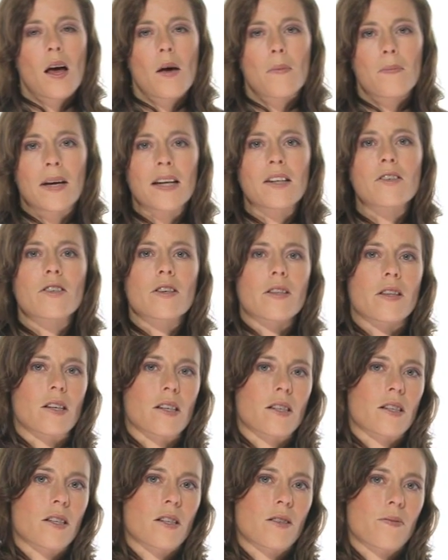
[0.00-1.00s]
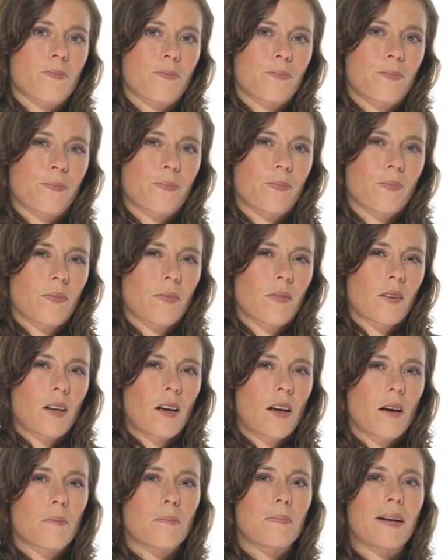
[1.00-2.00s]
Picture this.
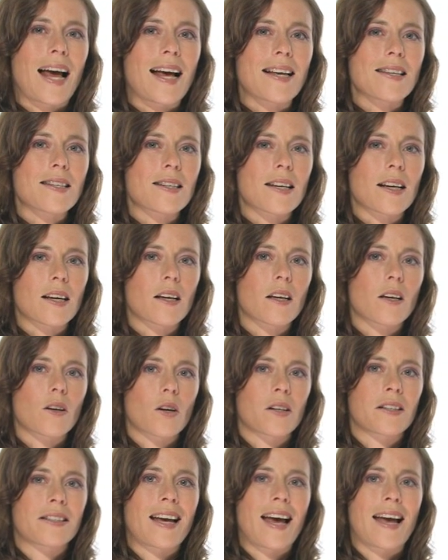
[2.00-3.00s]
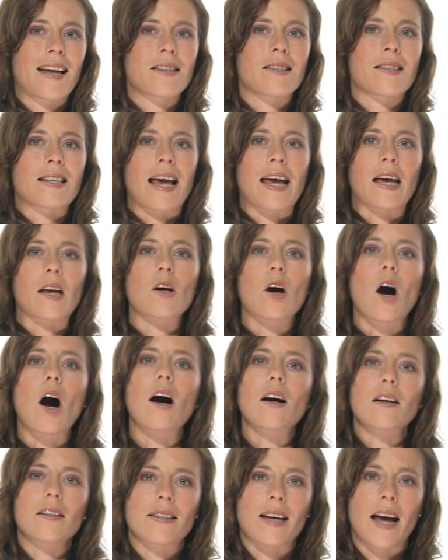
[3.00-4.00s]
Plastic contains a
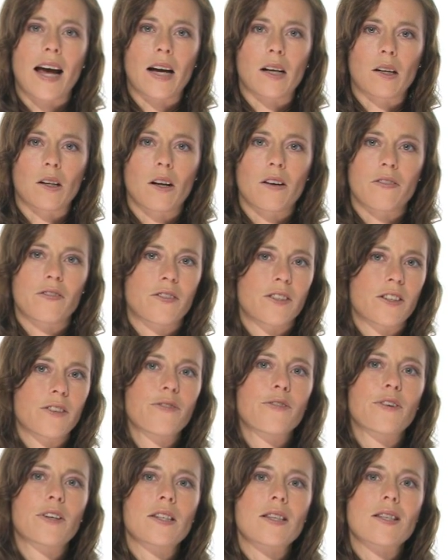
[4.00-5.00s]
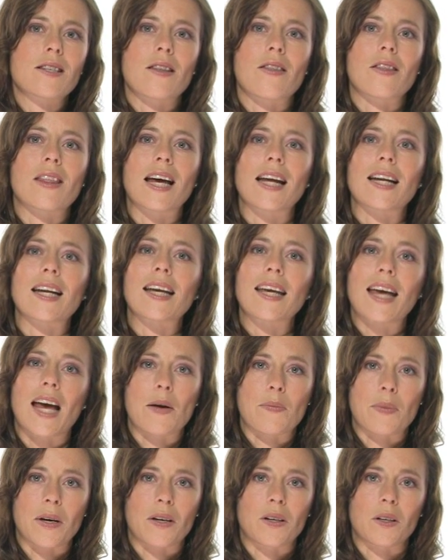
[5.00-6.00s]
cocktail of different synthetic
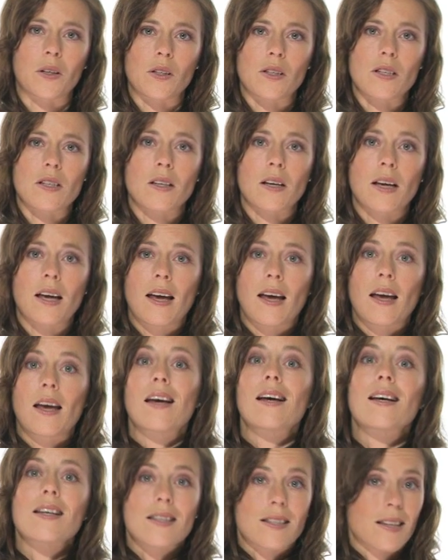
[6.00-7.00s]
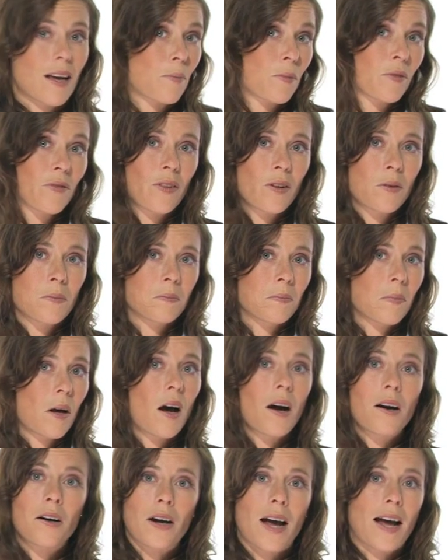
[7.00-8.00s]
chemicals. Some of them
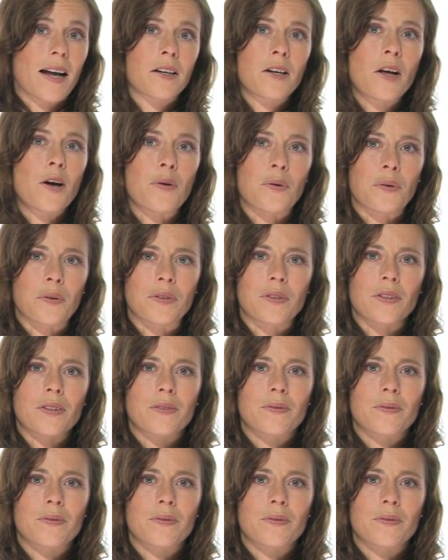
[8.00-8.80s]
are unknown.